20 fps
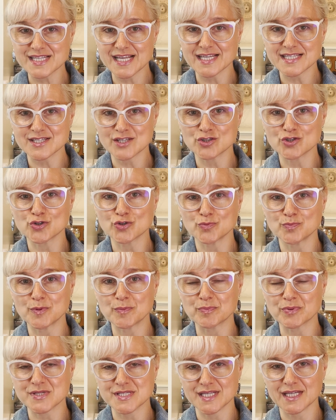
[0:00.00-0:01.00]
assets should be
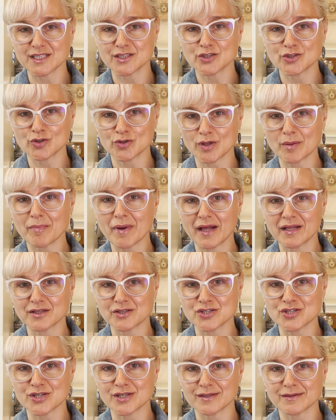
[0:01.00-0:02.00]
presented on a
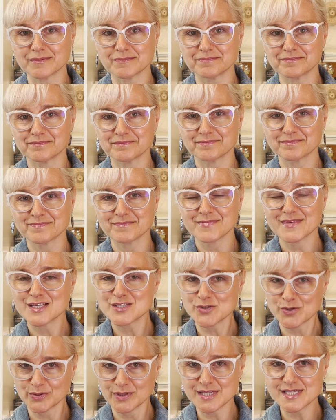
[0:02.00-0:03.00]
balance sheet.
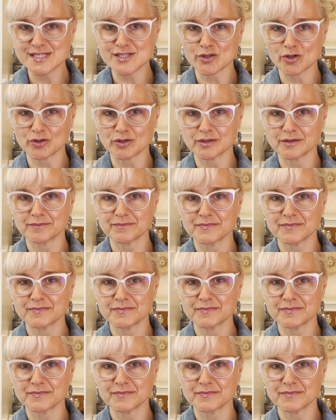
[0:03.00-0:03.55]
So let's start.